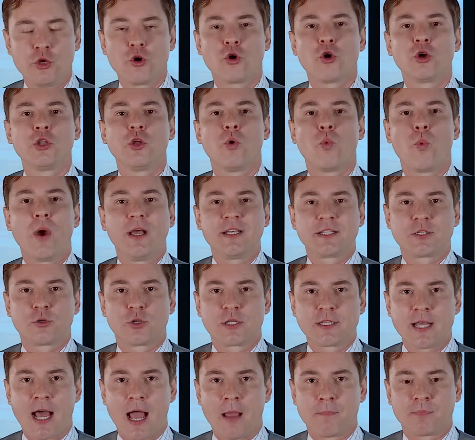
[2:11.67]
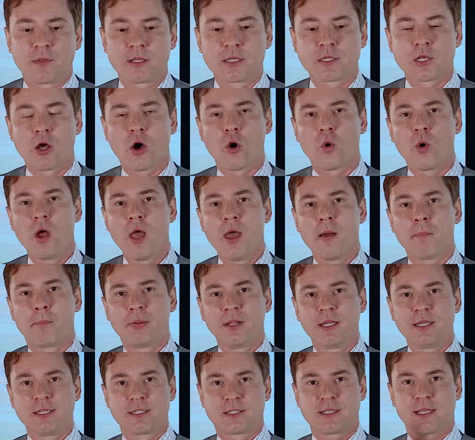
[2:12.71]
you're gonna waste your time. So
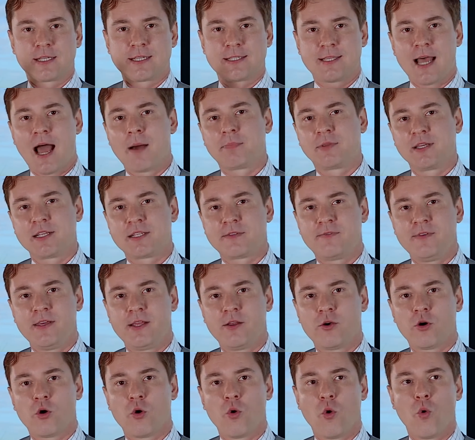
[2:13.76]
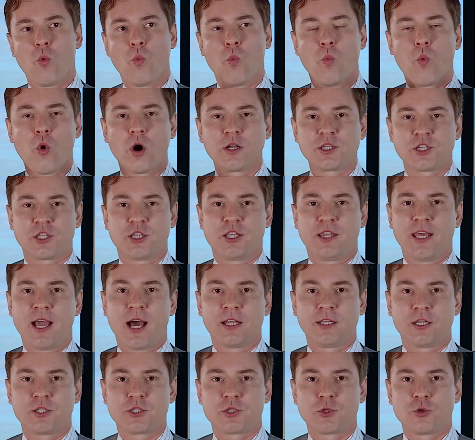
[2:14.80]
please stop this video, watch the
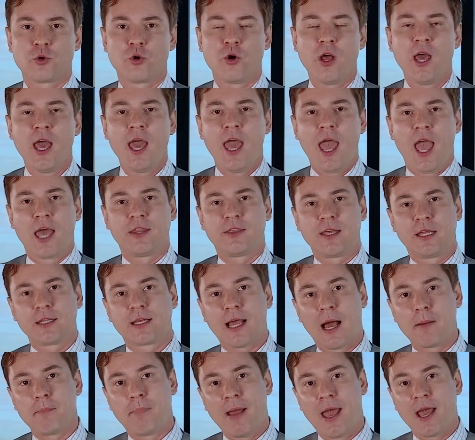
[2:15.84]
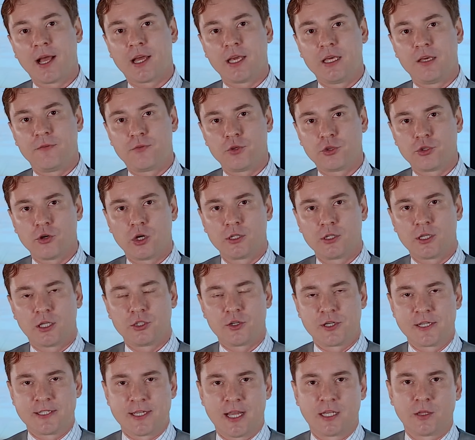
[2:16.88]
other two, and then come back if you don't
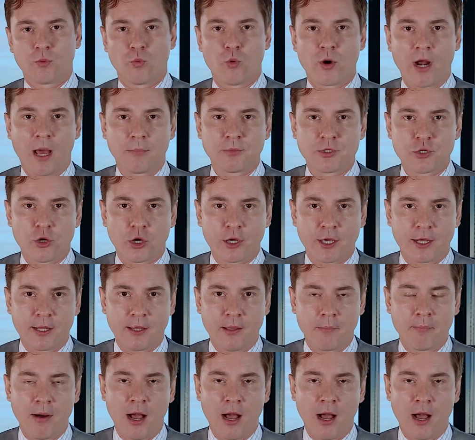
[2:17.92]
understand what I'm talking